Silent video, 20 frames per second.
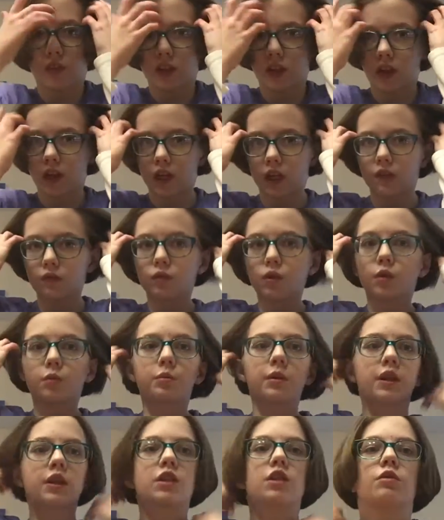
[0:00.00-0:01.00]
I will
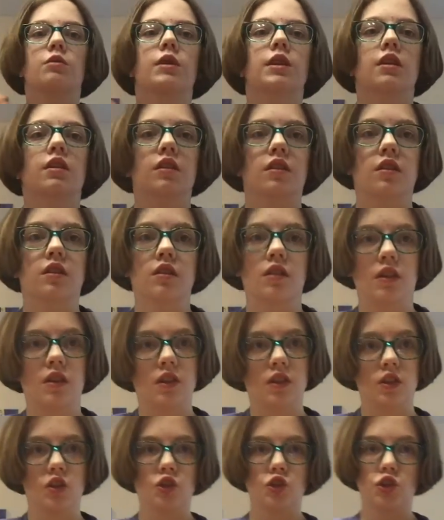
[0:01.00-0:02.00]
be doing
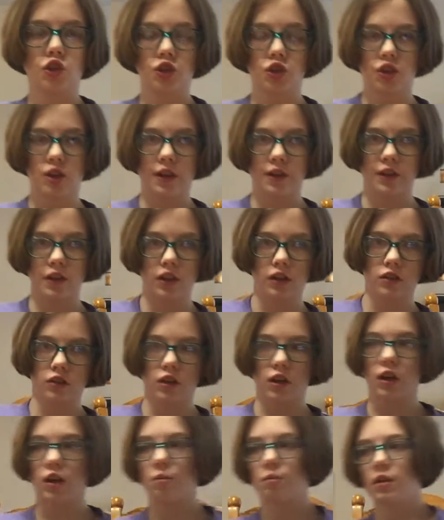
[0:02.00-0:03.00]
the cherry on
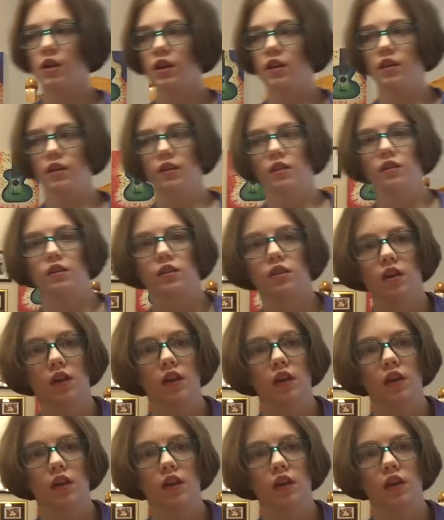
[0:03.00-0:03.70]
top and